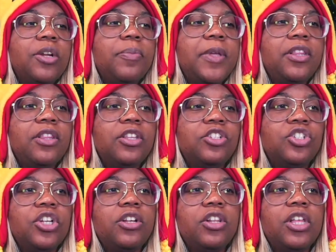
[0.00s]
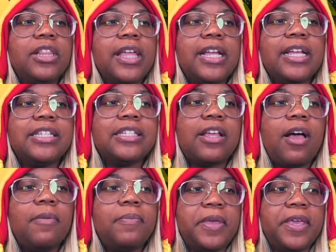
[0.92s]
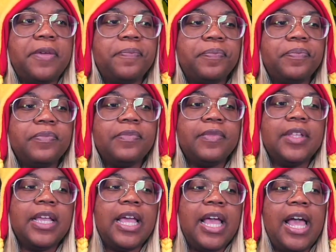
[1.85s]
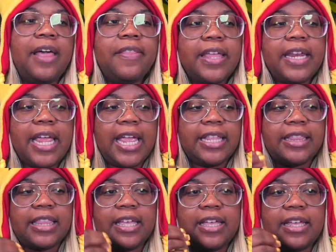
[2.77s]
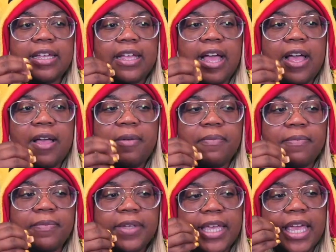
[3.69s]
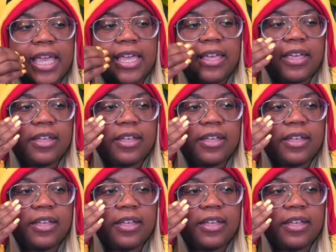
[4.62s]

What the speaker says: have looked like a zombie and then ate the cake